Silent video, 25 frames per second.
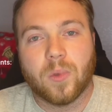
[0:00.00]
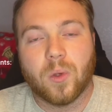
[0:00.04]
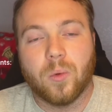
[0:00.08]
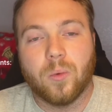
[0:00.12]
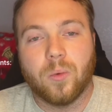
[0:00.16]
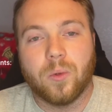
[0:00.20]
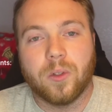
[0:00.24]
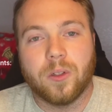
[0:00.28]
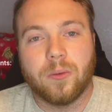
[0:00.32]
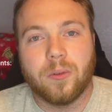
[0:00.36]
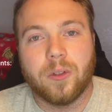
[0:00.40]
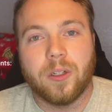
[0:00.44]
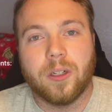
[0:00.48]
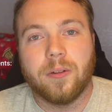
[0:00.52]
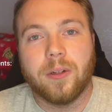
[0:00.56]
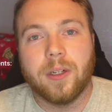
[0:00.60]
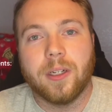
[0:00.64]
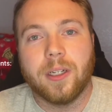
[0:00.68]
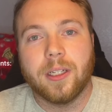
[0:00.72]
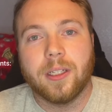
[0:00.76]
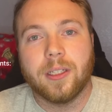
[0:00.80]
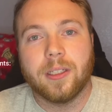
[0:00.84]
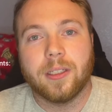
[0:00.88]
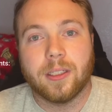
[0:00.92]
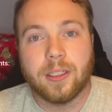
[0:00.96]
when you're
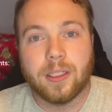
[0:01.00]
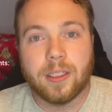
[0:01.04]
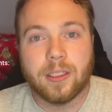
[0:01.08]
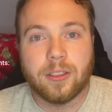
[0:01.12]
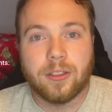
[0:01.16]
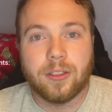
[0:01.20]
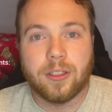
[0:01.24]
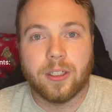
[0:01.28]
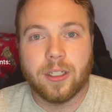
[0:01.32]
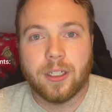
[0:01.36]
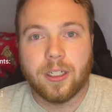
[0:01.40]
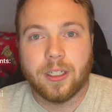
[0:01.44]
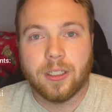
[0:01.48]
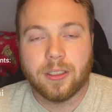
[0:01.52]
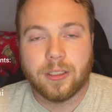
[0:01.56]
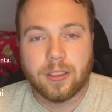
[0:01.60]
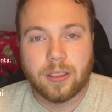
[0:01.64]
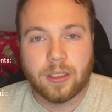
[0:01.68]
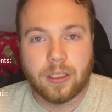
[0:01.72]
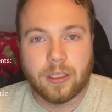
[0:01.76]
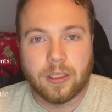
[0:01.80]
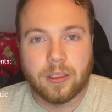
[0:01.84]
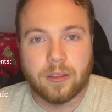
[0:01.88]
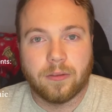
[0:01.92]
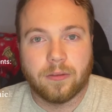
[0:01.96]
reading the ingredients
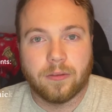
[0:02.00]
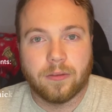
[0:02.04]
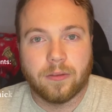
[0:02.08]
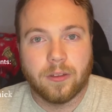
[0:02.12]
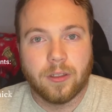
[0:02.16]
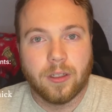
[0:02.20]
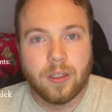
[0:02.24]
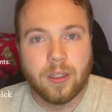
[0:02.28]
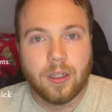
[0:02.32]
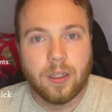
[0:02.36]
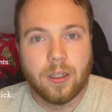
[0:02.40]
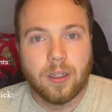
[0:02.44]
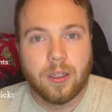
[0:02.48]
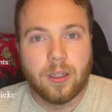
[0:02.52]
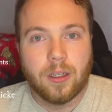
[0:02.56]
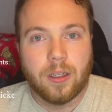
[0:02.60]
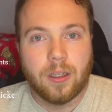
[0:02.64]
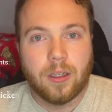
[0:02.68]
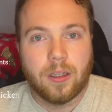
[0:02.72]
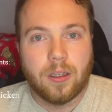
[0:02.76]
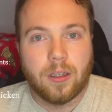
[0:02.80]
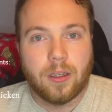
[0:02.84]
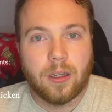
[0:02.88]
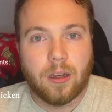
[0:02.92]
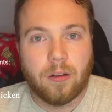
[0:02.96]
of
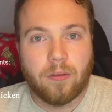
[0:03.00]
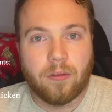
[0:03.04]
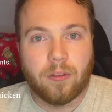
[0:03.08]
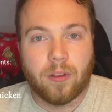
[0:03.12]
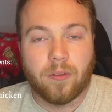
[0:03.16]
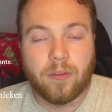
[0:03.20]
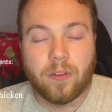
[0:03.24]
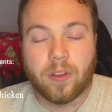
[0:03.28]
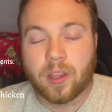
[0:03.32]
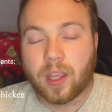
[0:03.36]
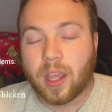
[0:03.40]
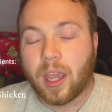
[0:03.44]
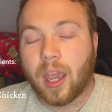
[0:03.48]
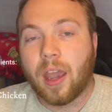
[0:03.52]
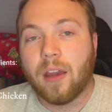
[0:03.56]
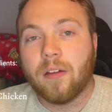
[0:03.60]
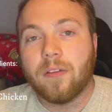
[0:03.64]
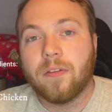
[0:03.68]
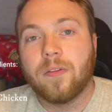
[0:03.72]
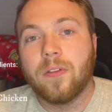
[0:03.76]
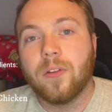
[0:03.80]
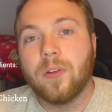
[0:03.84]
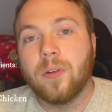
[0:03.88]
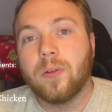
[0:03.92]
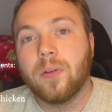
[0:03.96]
the cat
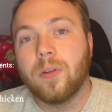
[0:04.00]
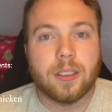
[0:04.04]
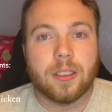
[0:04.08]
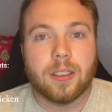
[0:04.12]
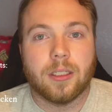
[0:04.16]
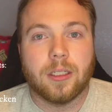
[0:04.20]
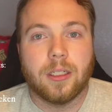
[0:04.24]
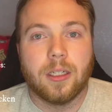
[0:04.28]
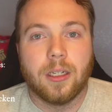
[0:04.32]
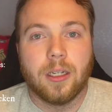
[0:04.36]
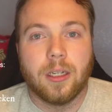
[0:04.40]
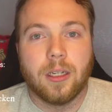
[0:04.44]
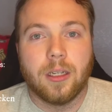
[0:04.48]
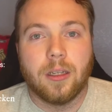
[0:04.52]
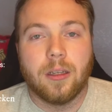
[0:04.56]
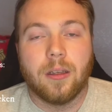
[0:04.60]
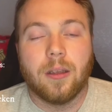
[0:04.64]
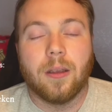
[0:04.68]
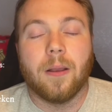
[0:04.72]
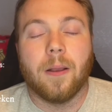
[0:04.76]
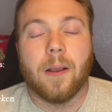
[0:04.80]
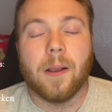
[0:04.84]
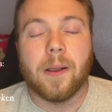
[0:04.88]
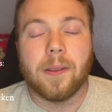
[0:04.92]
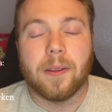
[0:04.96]
food,
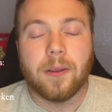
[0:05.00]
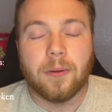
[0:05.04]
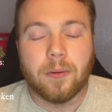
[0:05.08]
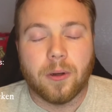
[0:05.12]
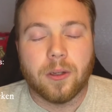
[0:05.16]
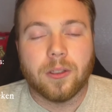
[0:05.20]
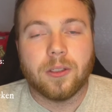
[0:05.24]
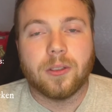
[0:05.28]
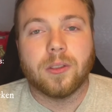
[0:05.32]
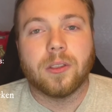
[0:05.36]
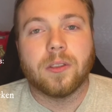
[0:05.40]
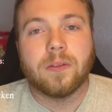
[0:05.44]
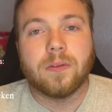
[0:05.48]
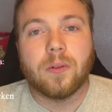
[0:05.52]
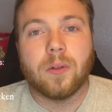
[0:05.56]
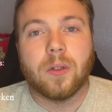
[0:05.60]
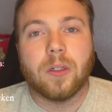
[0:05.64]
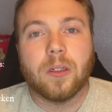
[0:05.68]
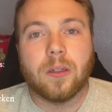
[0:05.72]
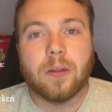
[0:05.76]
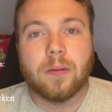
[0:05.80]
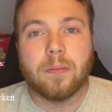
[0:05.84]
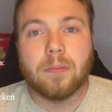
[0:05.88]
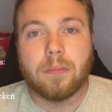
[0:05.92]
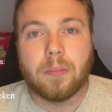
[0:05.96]
you want to
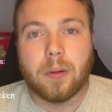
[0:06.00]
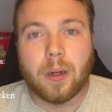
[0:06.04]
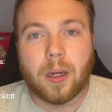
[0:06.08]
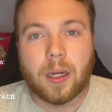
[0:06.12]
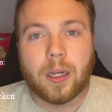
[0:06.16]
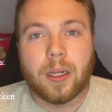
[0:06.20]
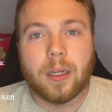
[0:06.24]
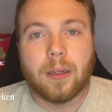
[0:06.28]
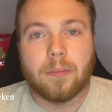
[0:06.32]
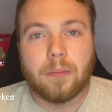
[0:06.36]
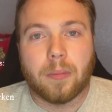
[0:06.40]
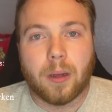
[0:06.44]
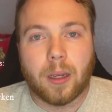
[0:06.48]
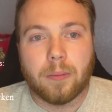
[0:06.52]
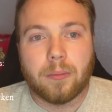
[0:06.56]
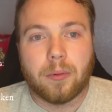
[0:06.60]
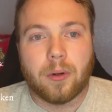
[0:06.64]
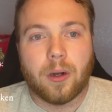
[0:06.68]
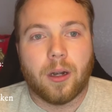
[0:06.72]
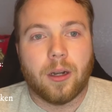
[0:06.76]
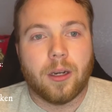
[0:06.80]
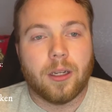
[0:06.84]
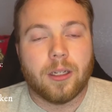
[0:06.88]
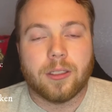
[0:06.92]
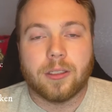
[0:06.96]
avoid
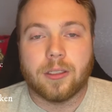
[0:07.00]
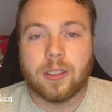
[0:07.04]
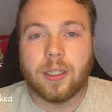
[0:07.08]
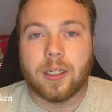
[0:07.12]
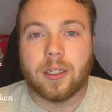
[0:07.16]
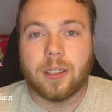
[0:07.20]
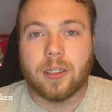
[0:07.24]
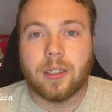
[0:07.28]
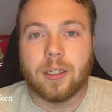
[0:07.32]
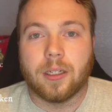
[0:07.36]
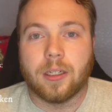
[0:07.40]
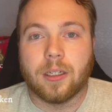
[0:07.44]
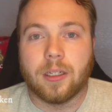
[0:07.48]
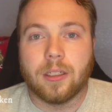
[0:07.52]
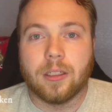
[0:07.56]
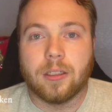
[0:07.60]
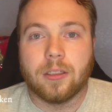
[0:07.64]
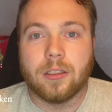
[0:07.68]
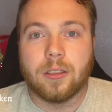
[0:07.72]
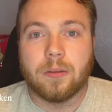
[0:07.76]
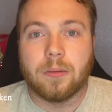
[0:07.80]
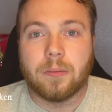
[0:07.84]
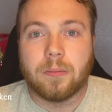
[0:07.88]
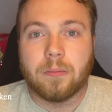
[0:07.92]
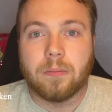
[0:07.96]
byproducts like
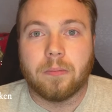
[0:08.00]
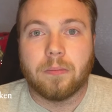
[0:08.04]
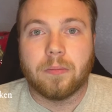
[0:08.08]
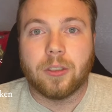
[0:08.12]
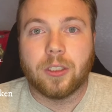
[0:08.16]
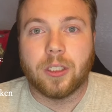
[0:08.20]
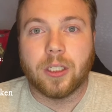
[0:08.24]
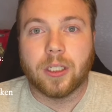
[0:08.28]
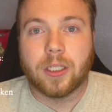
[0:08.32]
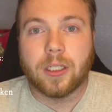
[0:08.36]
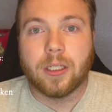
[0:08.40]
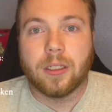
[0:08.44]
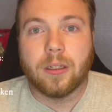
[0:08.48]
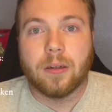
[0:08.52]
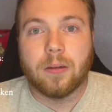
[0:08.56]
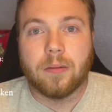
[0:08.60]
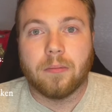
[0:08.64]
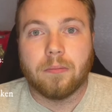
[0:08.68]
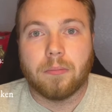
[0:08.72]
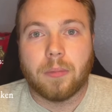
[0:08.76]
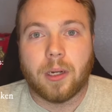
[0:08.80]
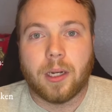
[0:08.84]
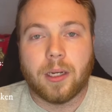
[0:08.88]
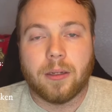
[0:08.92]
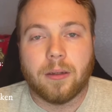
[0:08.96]
chicken
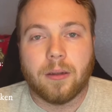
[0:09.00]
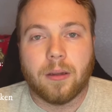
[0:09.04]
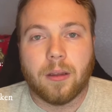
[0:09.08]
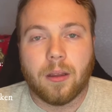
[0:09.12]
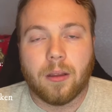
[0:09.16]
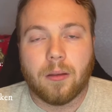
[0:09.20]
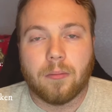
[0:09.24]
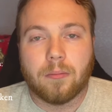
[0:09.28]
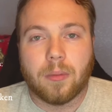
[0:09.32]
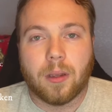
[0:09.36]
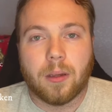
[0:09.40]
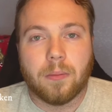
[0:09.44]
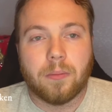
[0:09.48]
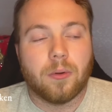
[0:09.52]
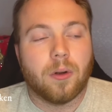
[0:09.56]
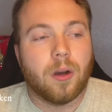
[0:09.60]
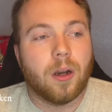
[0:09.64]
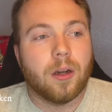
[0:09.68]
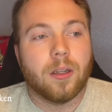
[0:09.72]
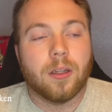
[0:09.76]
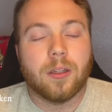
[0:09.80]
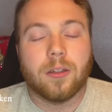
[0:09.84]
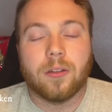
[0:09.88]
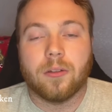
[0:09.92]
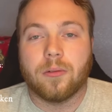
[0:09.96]

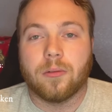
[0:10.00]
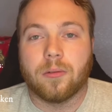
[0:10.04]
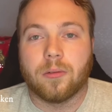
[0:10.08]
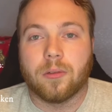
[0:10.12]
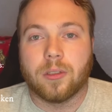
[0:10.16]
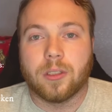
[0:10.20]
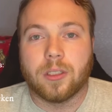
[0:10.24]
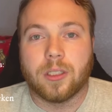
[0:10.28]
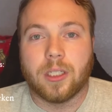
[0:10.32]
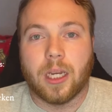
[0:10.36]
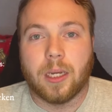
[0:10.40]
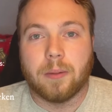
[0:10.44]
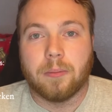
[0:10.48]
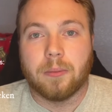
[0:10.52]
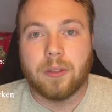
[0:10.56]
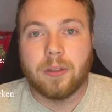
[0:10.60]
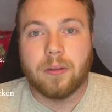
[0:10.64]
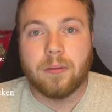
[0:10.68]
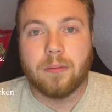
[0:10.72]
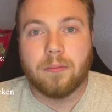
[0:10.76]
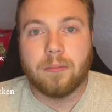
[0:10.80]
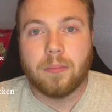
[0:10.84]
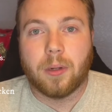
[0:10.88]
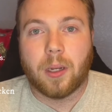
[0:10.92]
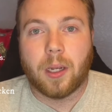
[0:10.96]
byproduct or salmon
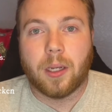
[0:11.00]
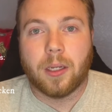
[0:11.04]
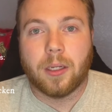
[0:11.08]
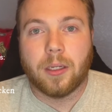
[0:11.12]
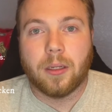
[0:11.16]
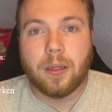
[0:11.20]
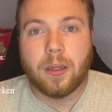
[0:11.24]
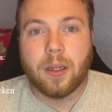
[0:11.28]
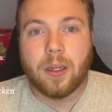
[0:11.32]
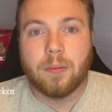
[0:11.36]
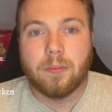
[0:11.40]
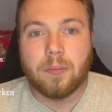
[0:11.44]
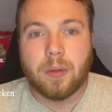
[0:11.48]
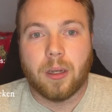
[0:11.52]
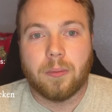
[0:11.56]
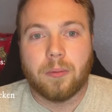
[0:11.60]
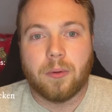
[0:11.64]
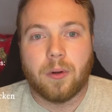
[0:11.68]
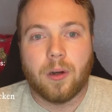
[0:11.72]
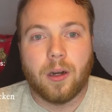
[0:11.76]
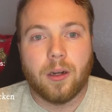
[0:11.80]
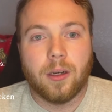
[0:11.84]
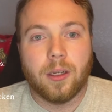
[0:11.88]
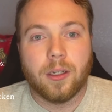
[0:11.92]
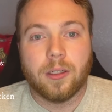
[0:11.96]

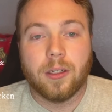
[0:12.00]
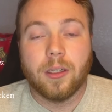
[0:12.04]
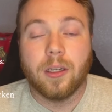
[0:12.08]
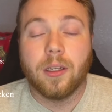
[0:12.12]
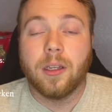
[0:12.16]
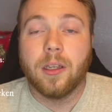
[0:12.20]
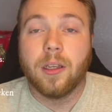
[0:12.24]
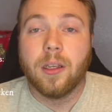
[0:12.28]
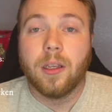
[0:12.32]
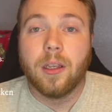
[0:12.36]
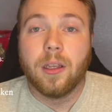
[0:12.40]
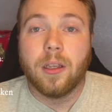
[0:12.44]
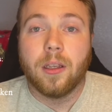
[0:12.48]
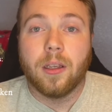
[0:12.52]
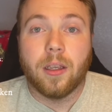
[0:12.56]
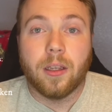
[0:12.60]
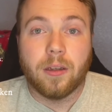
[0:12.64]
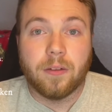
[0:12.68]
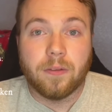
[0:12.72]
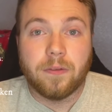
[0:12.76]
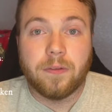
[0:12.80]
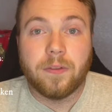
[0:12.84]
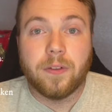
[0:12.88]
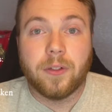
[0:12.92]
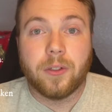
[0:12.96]
byproduct,
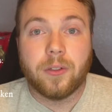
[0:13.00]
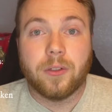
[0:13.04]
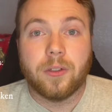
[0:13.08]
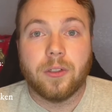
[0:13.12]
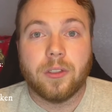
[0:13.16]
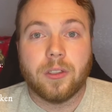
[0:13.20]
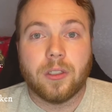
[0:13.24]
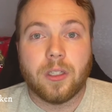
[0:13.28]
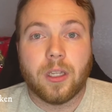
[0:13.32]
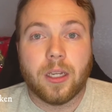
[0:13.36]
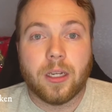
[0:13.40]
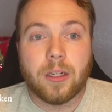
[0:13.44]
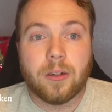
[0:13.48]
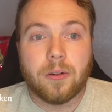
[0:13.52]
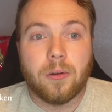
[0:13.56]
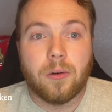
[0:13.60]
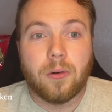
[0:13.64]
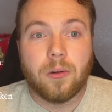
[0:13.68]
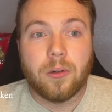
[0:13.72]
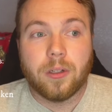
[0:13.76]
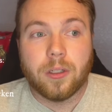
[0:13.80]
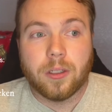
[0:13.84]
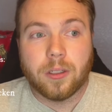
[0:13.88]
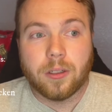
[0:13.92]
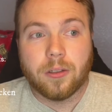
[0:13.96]
and fillers like
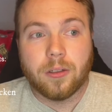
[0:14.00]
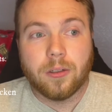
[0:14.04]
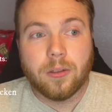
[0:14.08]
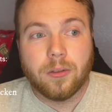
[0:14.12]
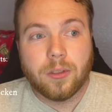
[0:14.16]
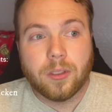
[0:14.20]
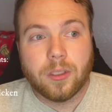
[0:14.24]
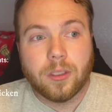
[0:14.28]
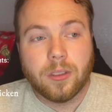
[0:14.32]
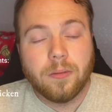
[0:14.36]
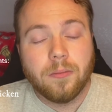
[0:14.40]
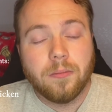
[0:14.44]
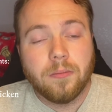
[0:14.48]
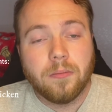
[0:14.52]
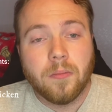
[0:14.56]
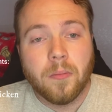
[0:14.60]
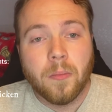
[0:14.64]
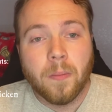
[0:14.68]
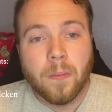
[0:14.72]
corn and gluten.